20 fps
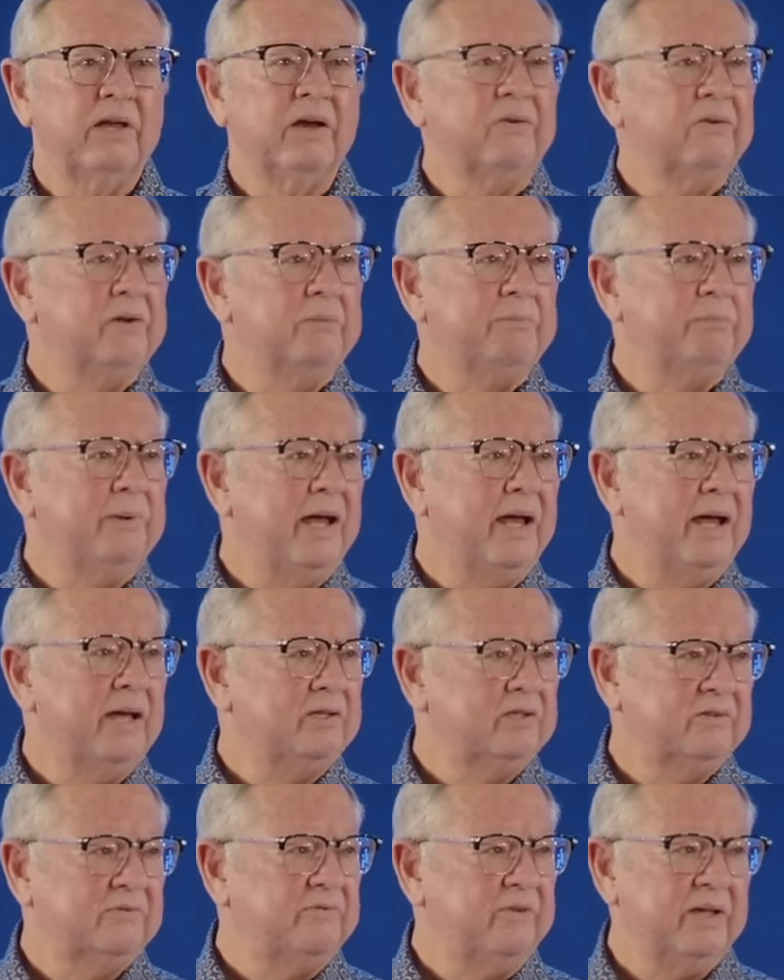Every
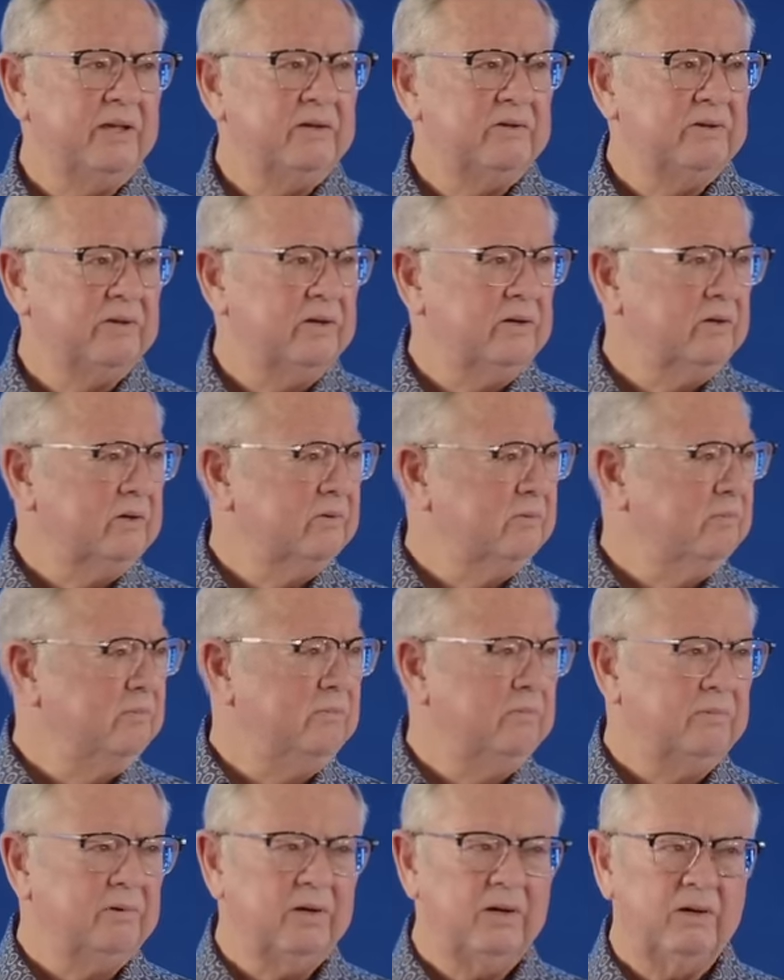past failure,
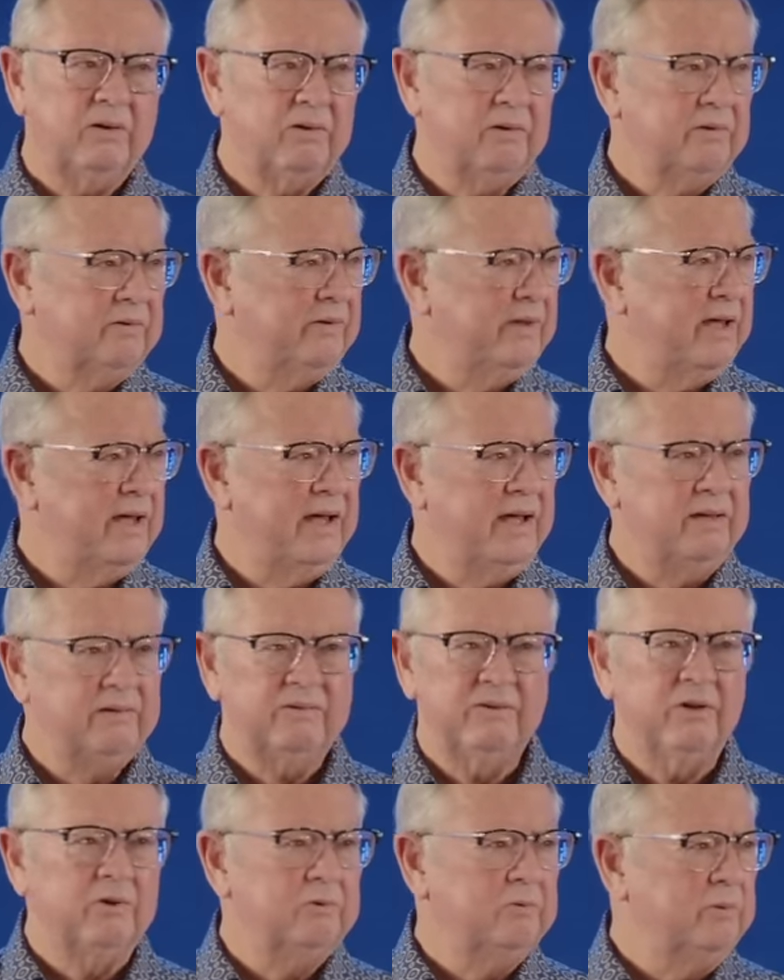all
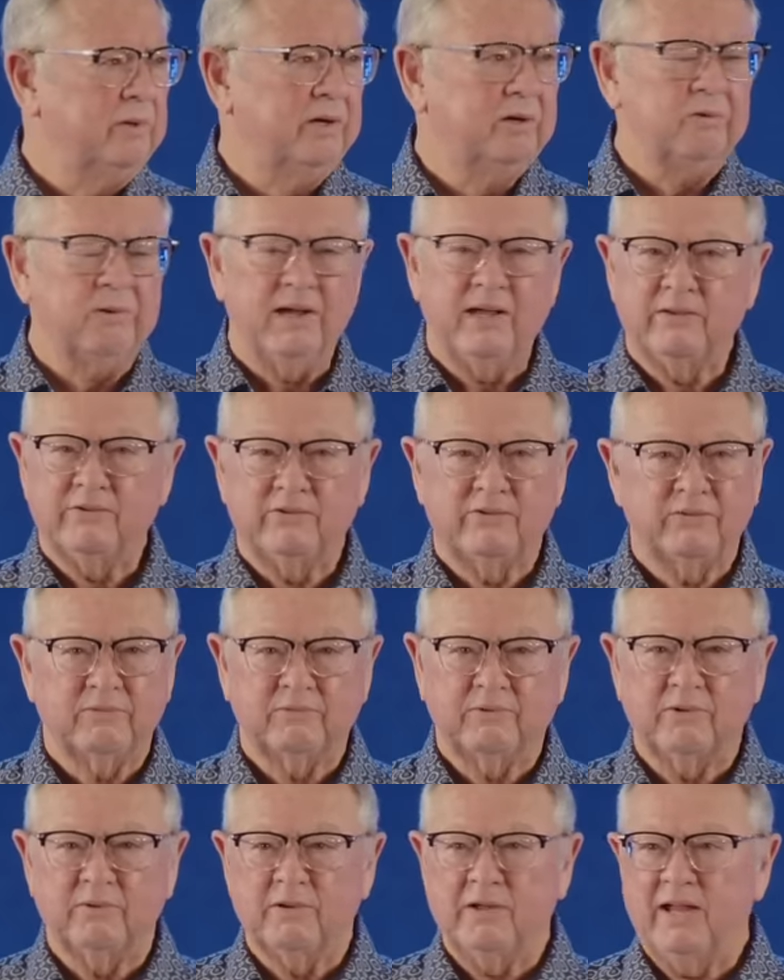that, no
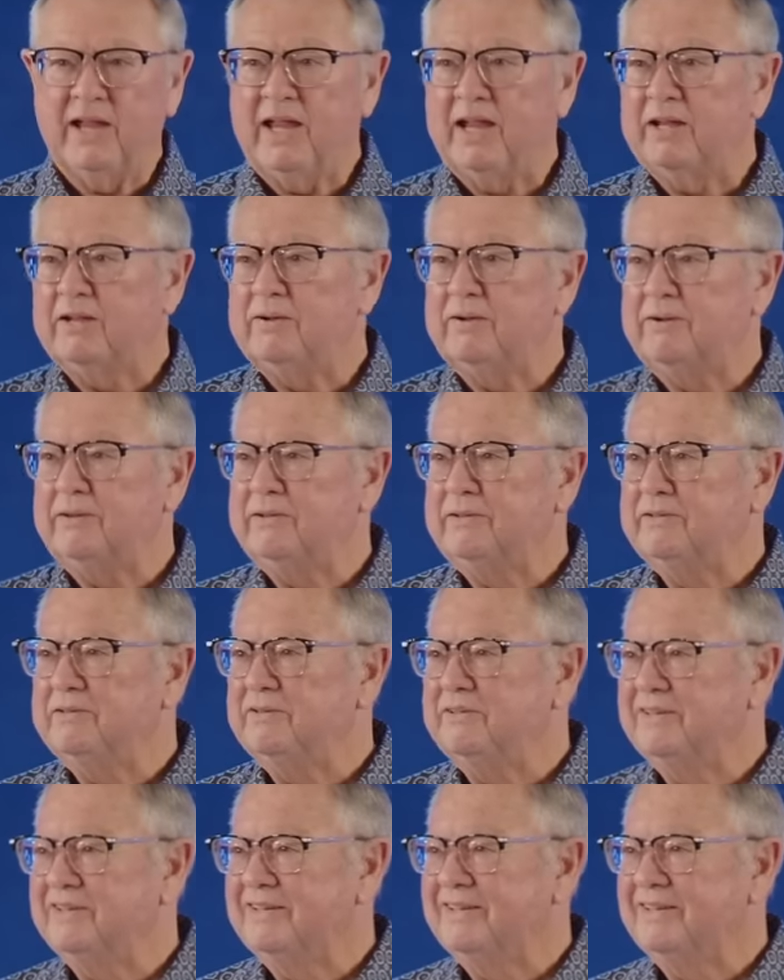regrets, going to hang on.